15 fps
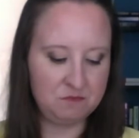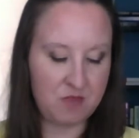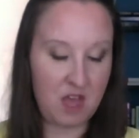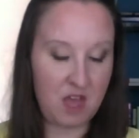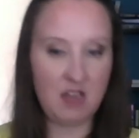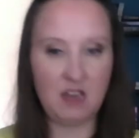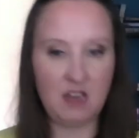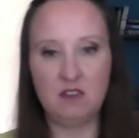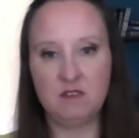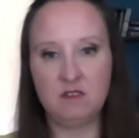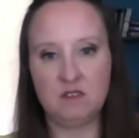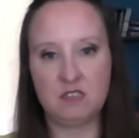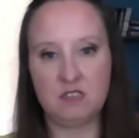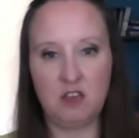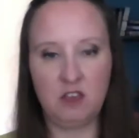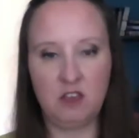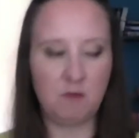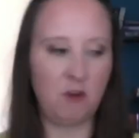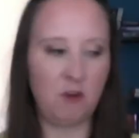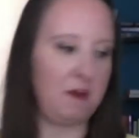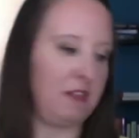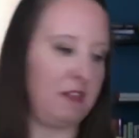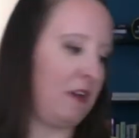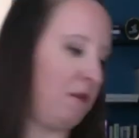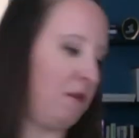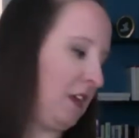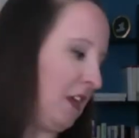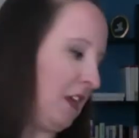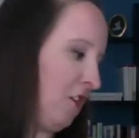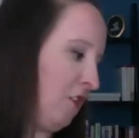And I'll tell you more about that when
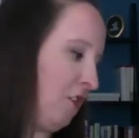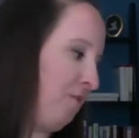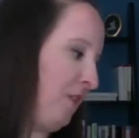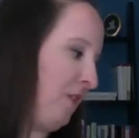I get her.